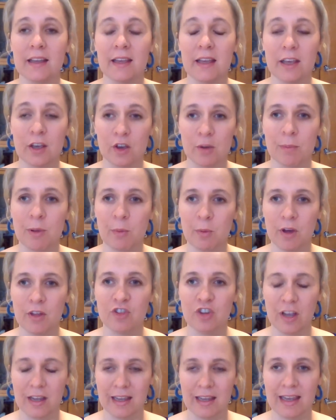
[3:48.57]
it could be
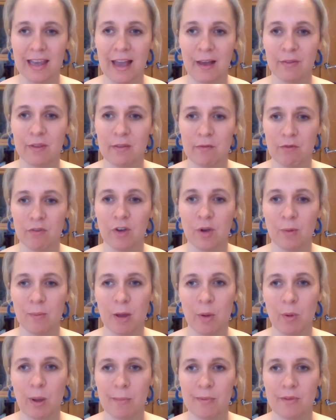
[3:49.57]
worth checking out the info on
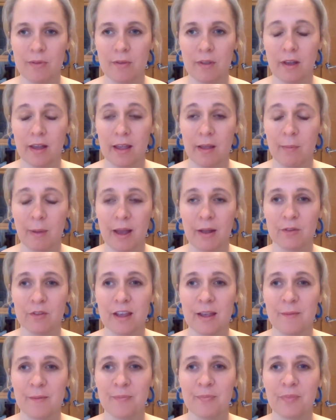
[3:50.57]
my website
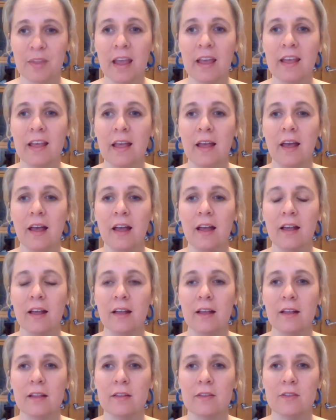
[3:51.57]
about it.
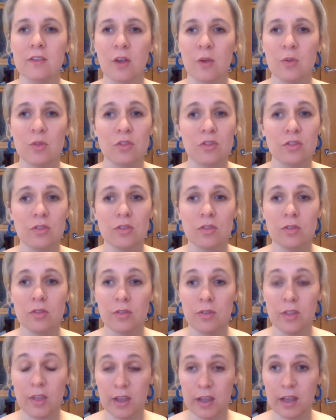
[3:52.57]
So
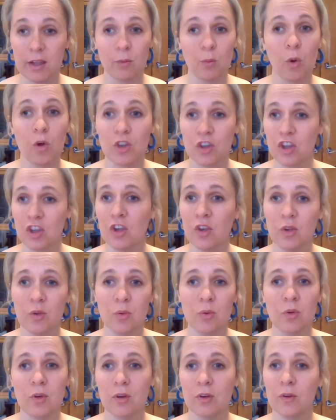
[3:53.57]
the what
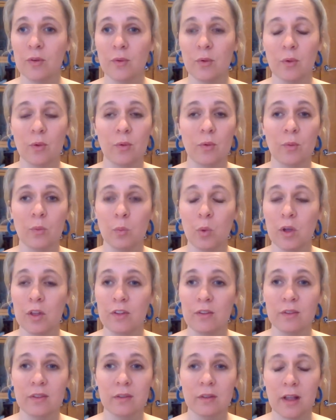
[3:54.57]
you
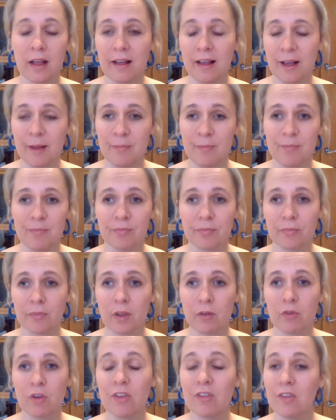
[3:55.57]
will
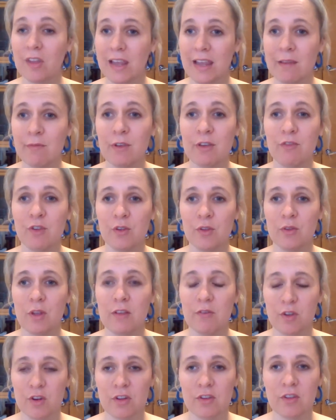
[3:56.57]
receive if
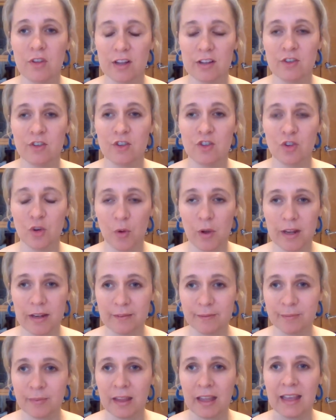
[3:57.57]
you decide to
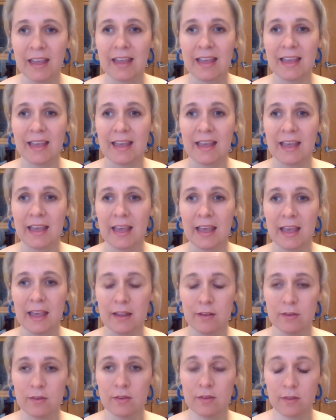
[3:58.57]
join
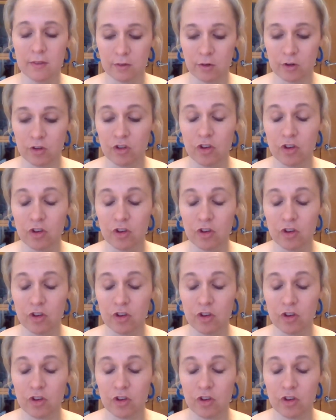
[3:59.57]
is there are